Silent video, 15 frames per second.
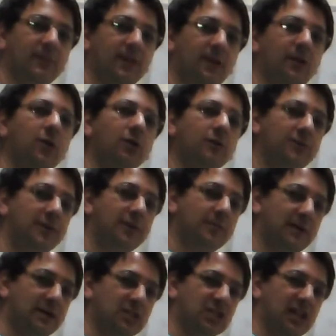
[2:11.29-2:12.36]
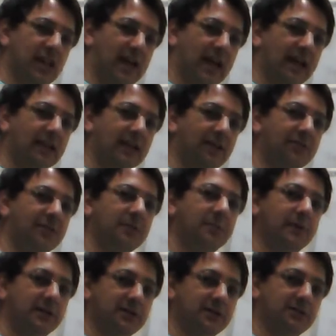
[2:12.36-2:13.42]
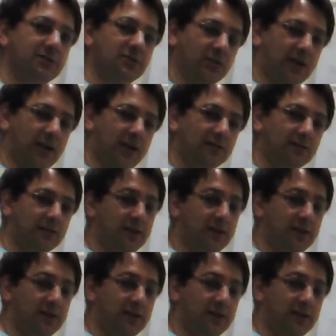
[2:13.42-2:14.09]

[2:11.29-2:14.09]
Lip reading: look very much alike and they button together.